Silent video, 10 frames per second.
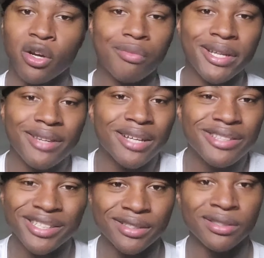That don't mean
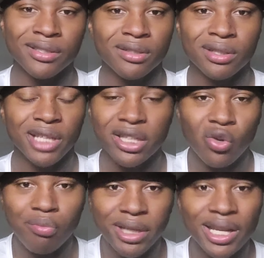nothing. That
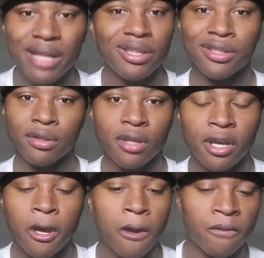don't mean nothing.
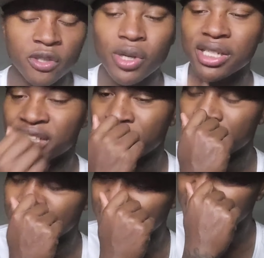That's why I say
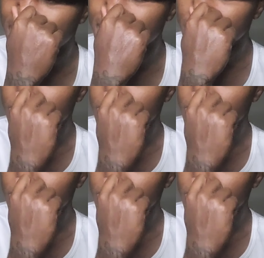this. I'm say this.